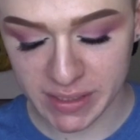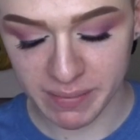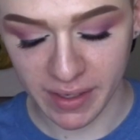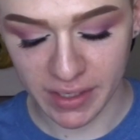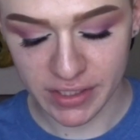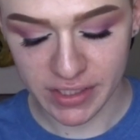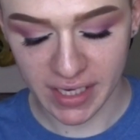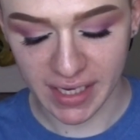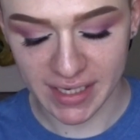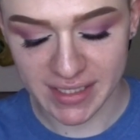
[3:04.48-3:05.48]
sponge
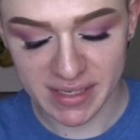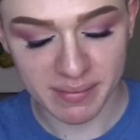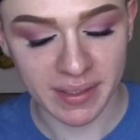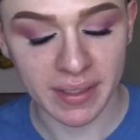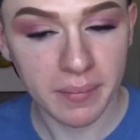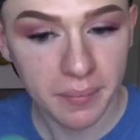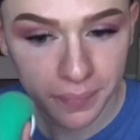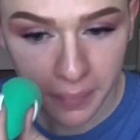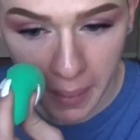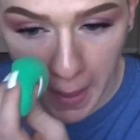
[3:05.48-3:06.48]
and dip in.